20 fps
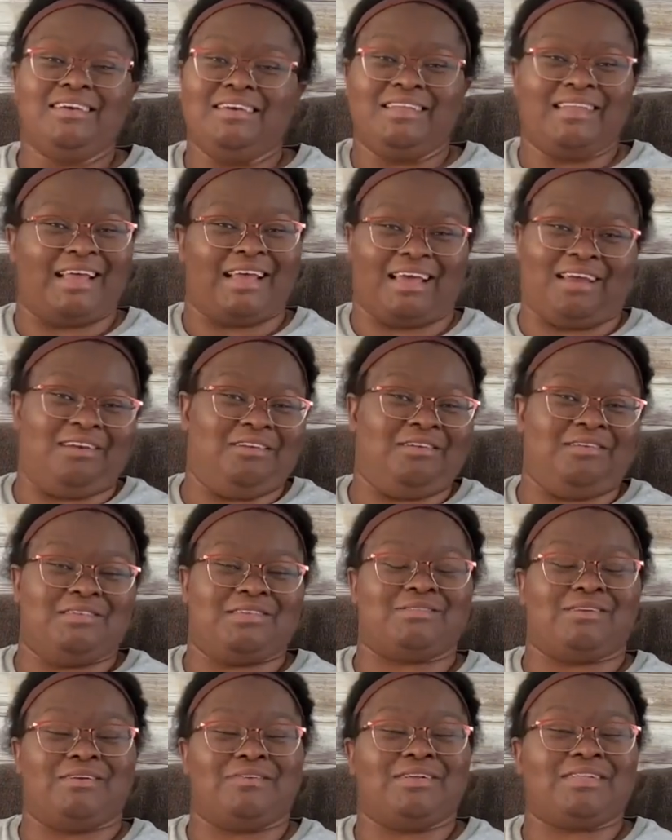Like, I don't know what's
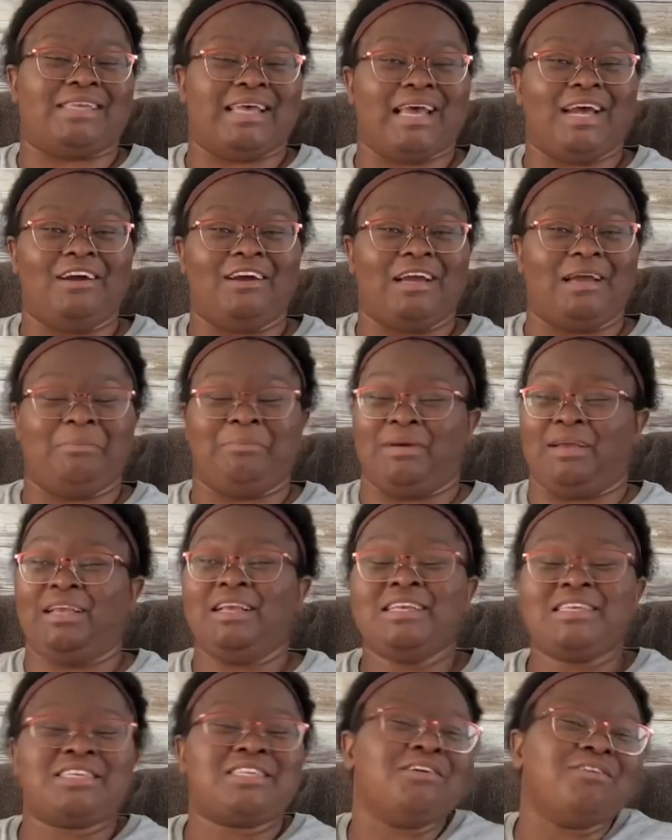wrong with Terry, but
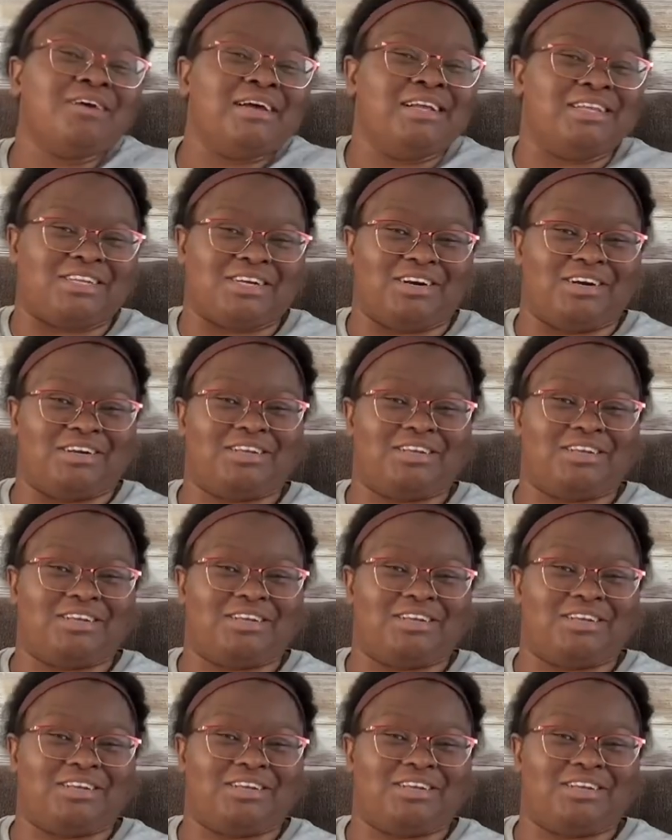he's still into her.